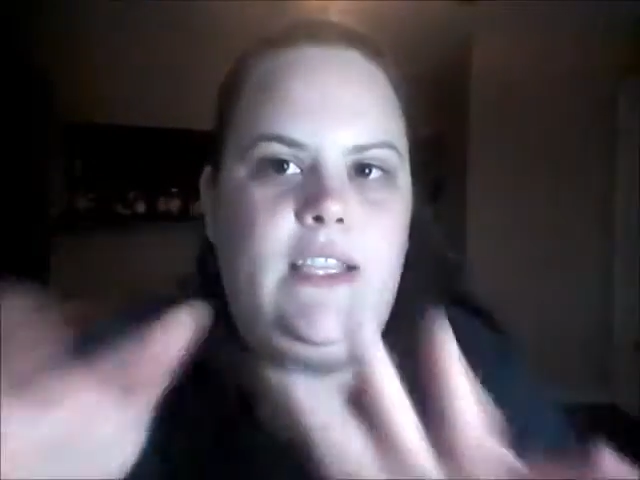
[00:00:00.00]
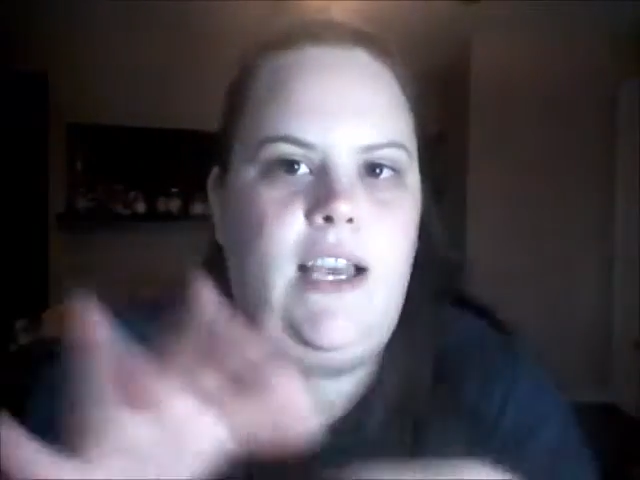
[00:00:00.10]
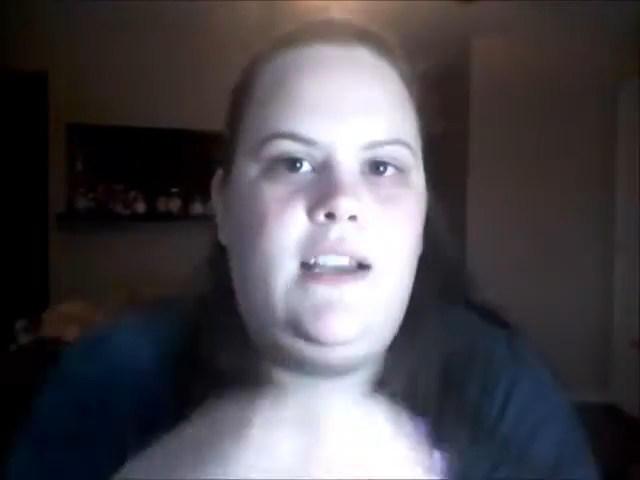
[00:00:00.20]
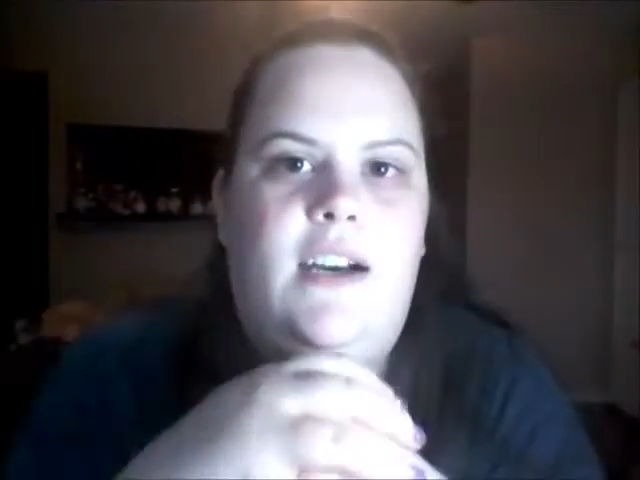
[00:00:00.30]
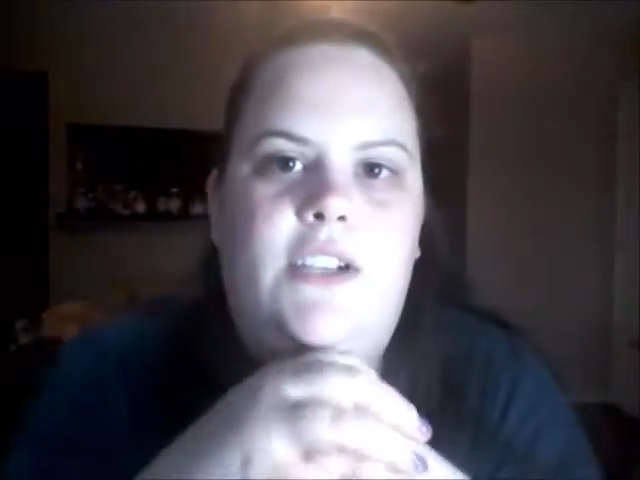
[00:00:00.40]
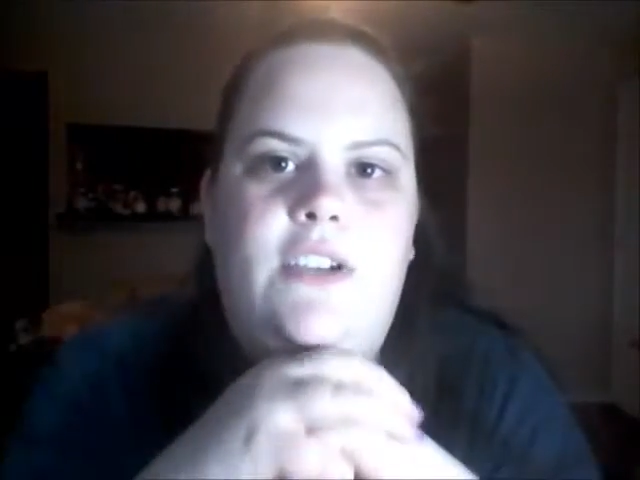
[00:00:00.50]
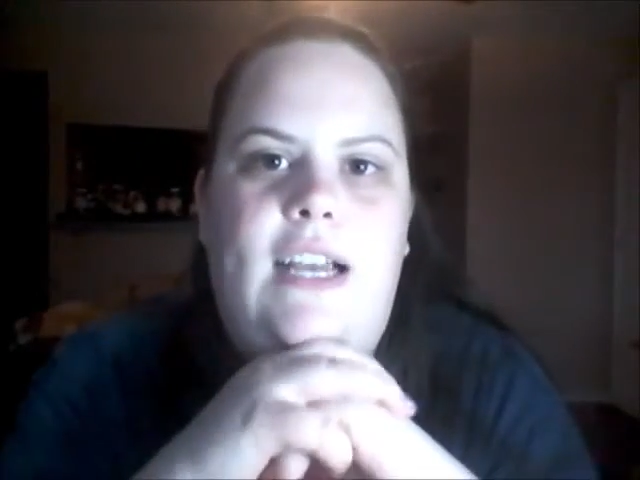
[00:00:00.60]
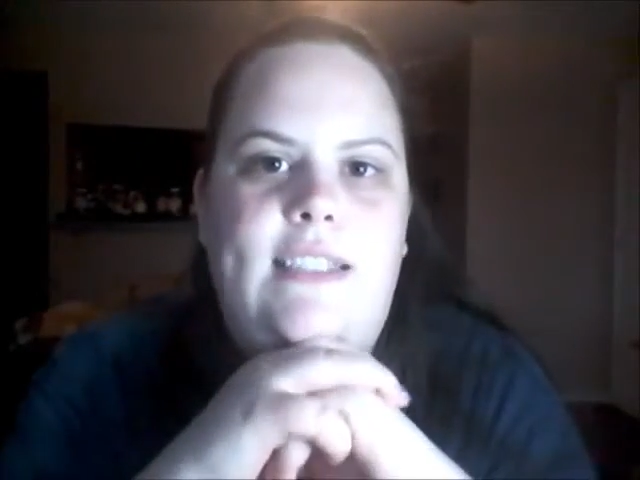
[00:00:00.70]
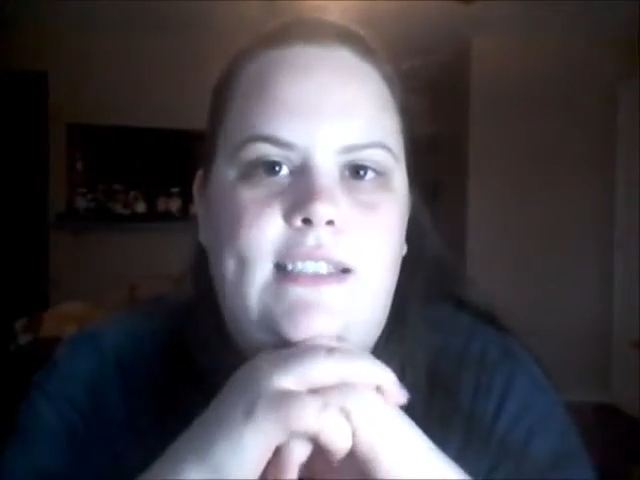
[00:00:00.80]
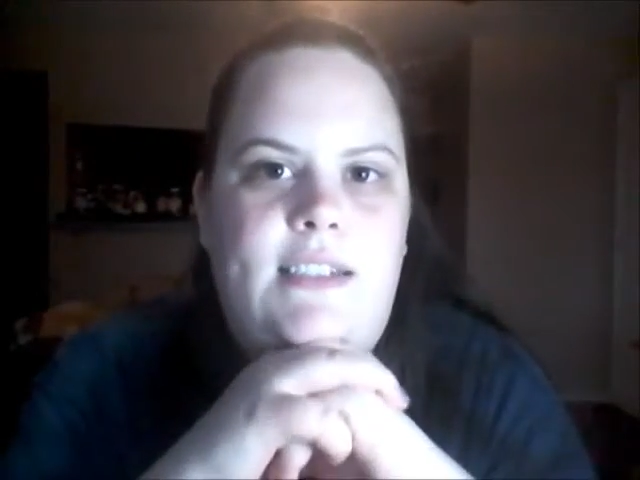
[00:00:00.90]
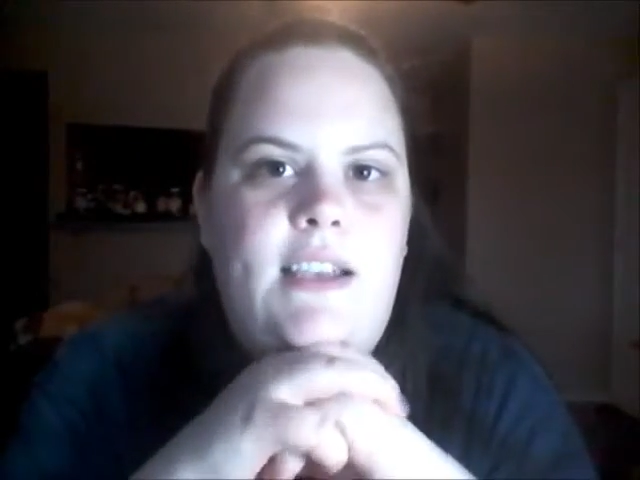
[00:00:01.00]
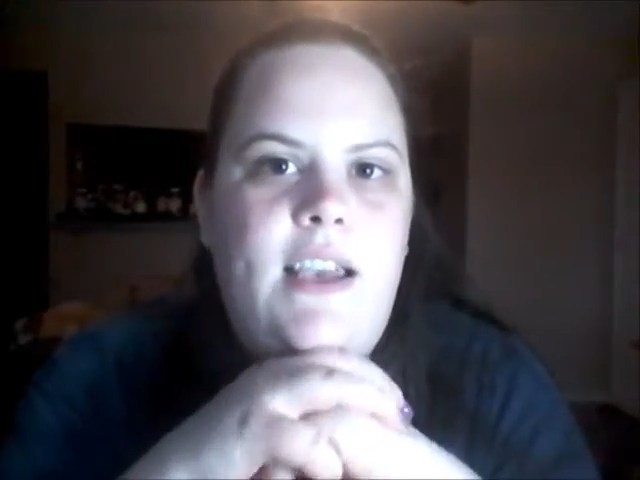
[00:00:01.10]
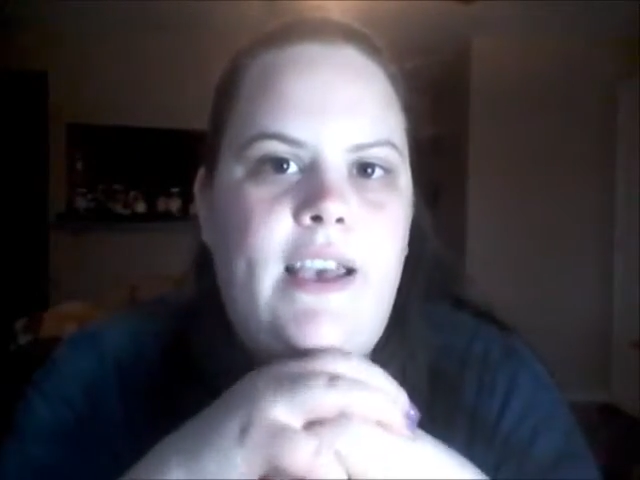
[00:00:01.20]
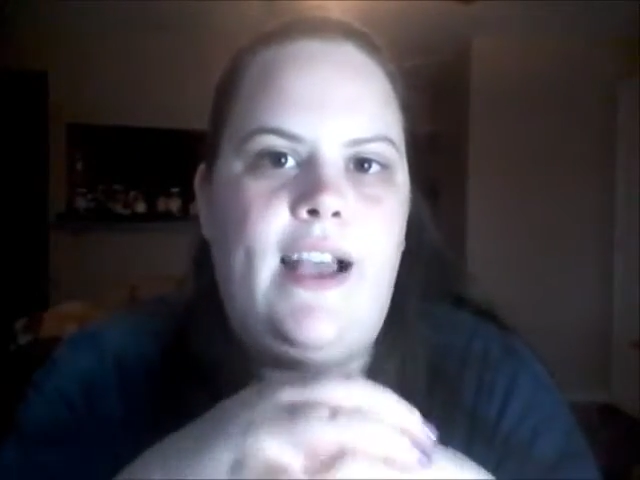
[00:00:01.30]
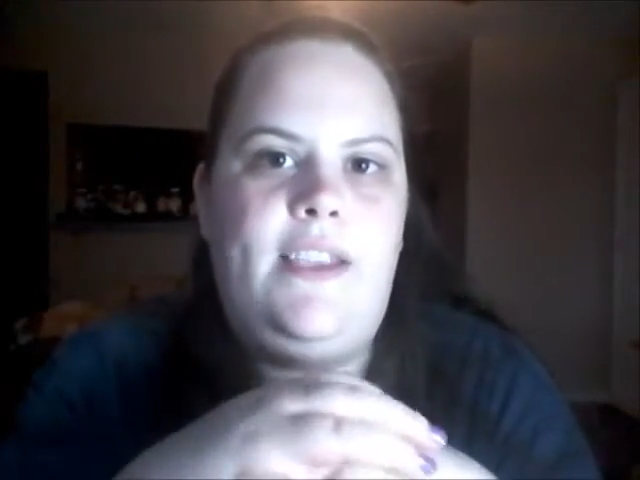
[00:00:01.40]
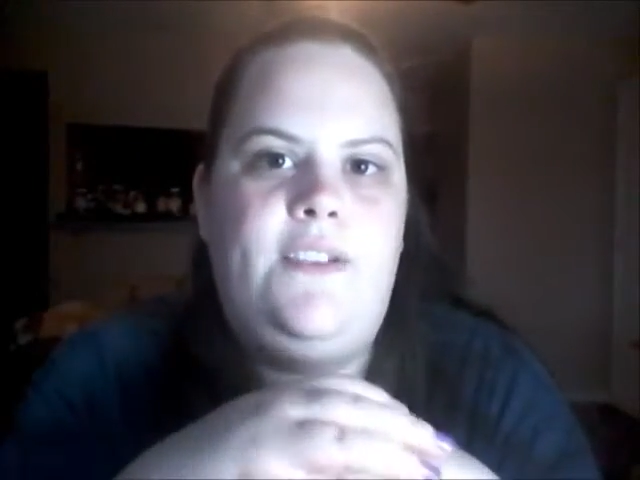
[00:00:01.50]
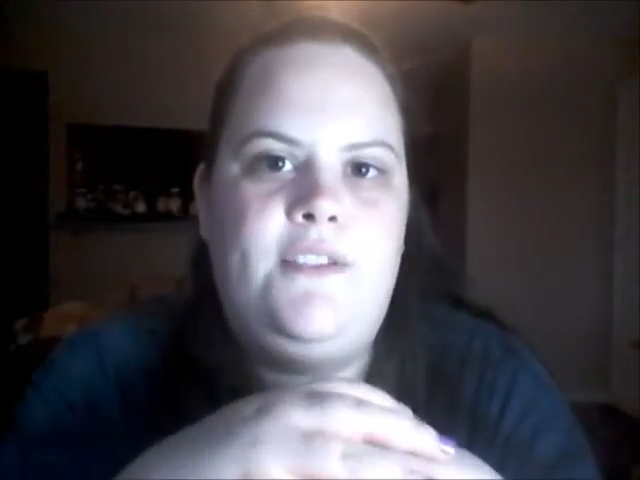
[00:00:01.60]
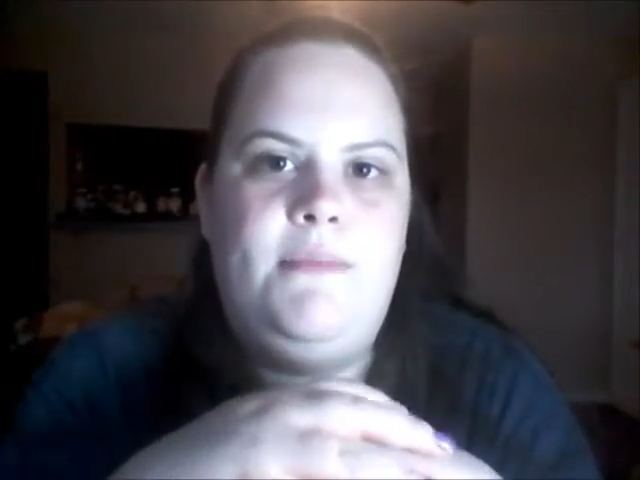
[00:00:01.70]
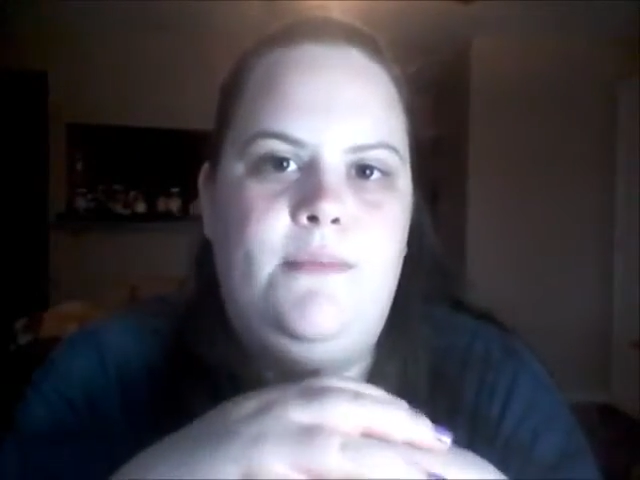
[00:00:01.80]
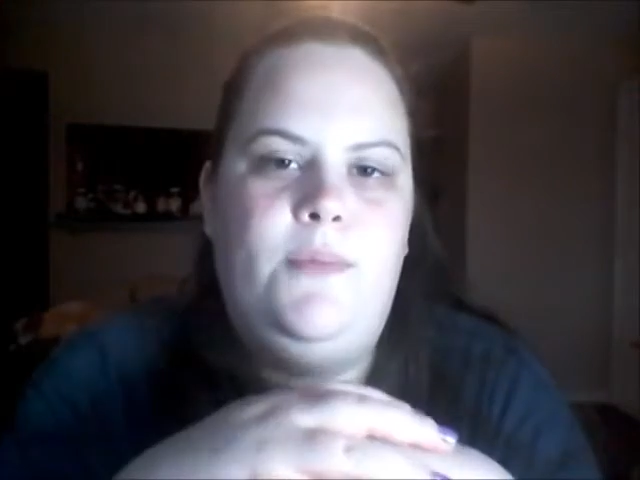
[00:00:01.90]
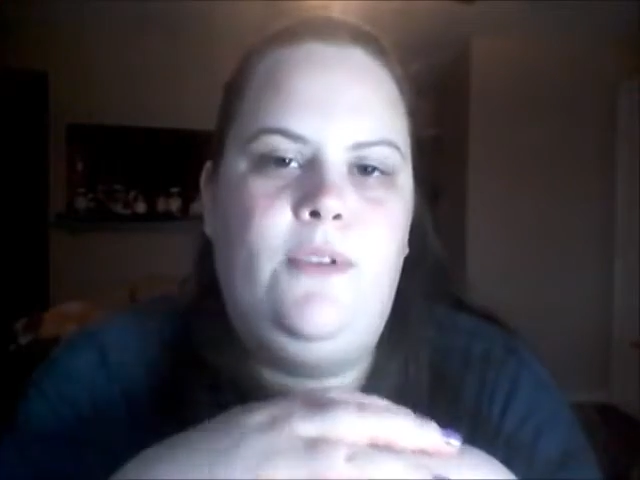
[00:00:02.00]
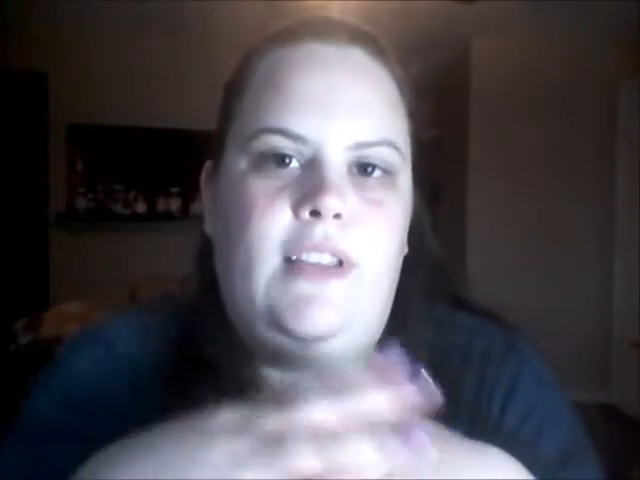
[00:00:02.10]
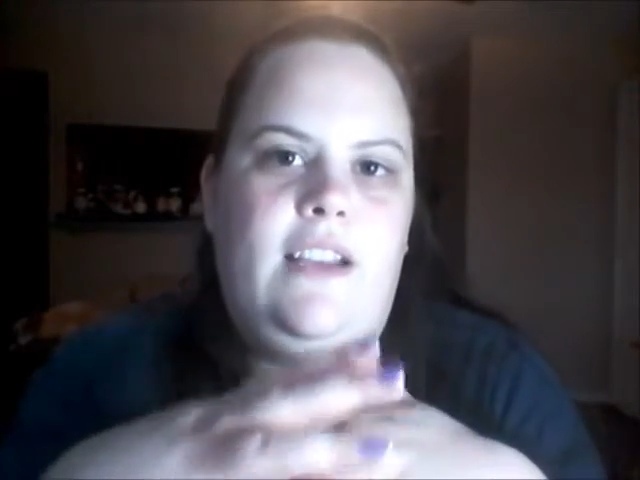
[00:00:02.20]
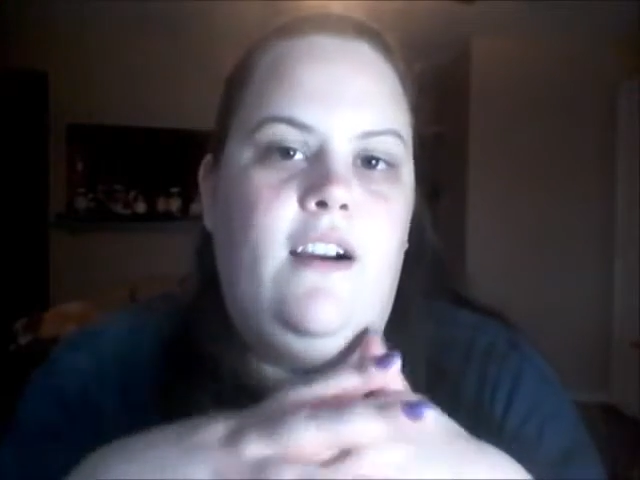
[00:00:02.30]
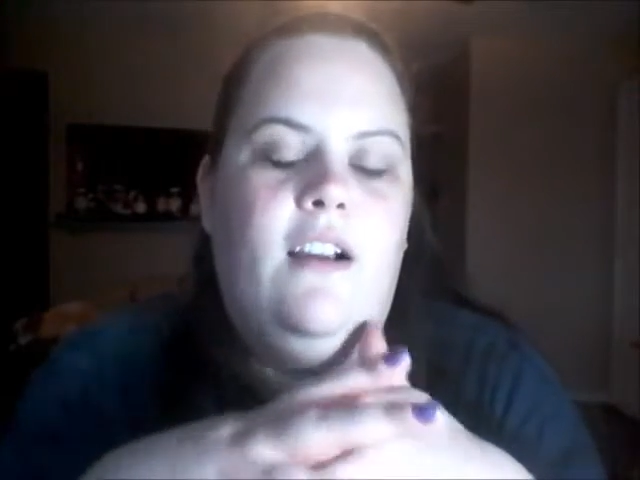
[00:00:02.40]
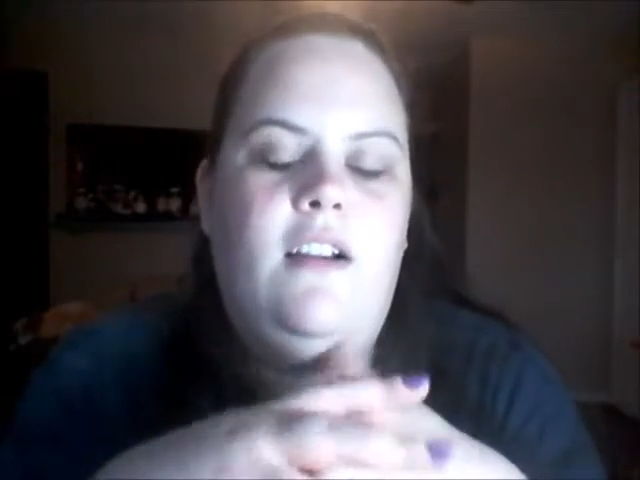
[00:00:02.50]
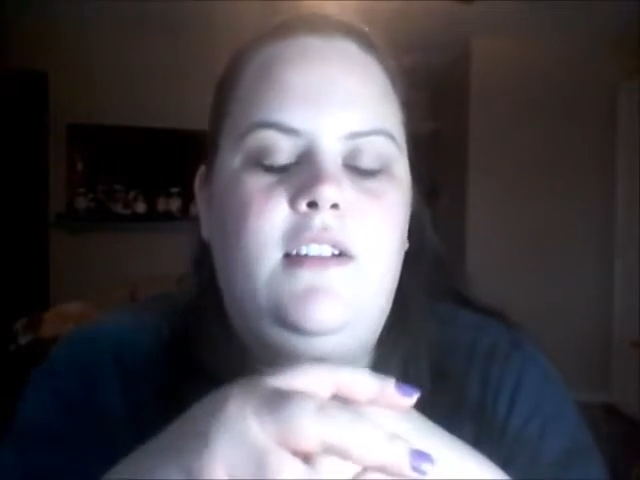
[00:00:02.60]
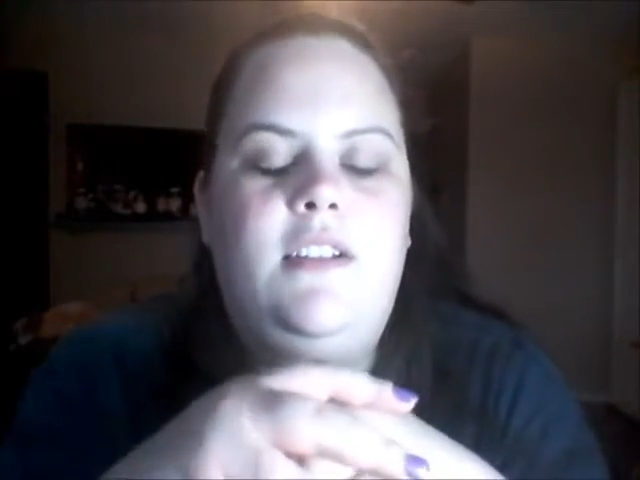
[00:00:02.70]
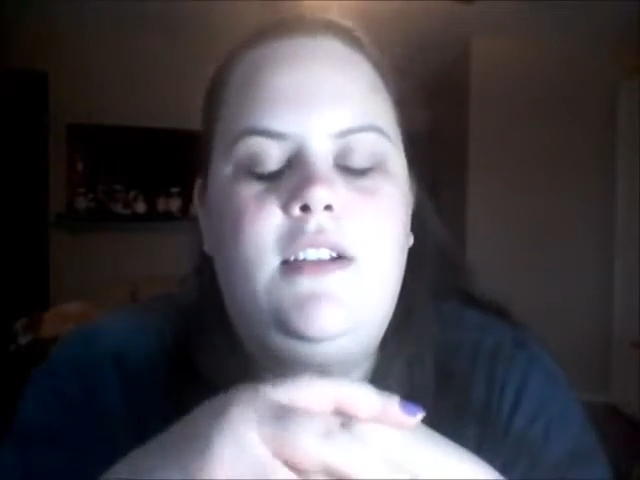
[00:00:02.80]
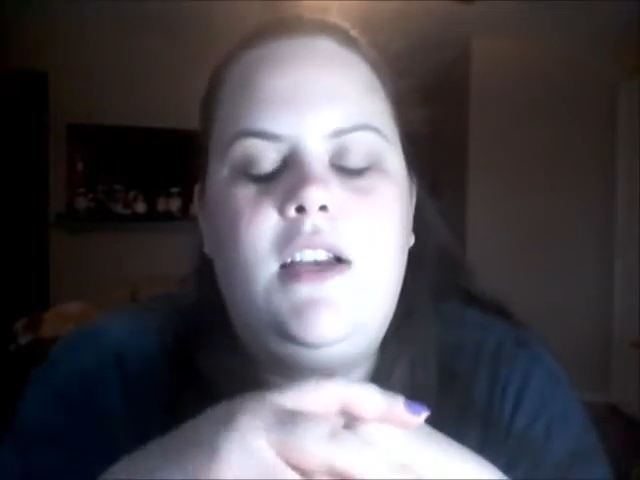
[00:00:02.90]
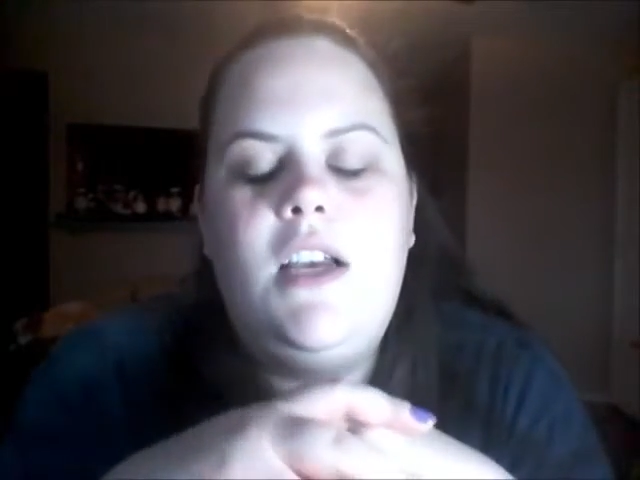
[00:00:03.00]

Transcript: like that contrast and use them as more like art.